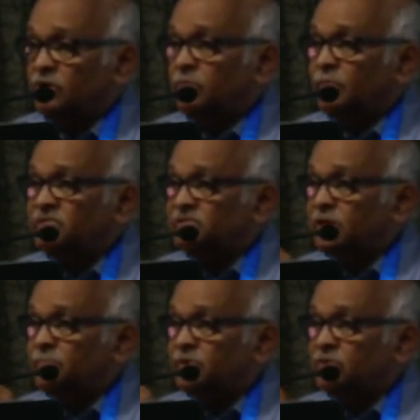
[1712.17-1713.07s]
You may be
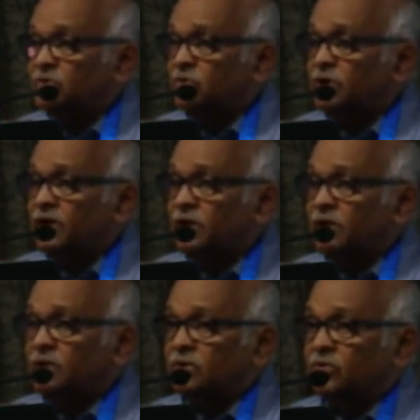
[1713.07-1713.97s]
sleeping the whole
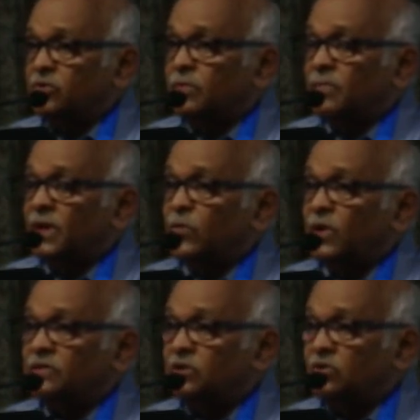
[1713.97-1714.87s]
day or you may be
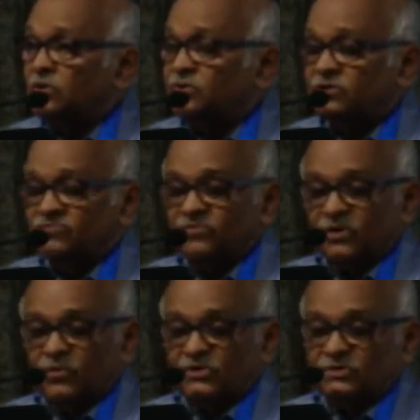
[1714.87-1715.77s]
awake the whole
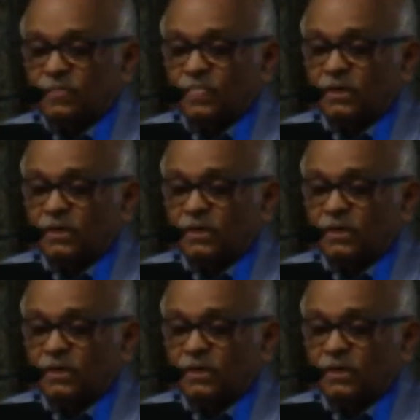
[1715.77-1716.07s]
24 hours.